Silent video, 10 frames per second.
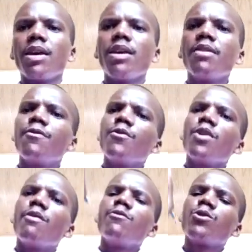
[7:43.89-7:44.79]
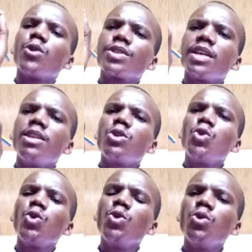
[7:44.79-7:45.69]
If you have chosen to
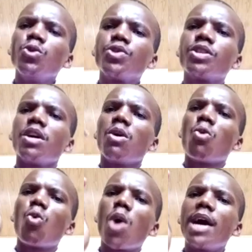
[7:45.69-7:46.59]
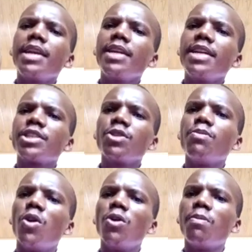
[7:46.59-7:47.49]
use 1
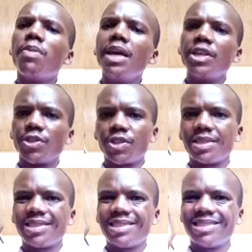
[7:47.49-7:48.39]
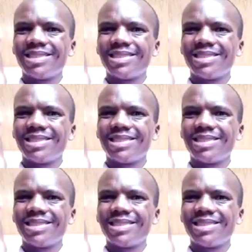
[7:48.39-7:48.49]
decimal place,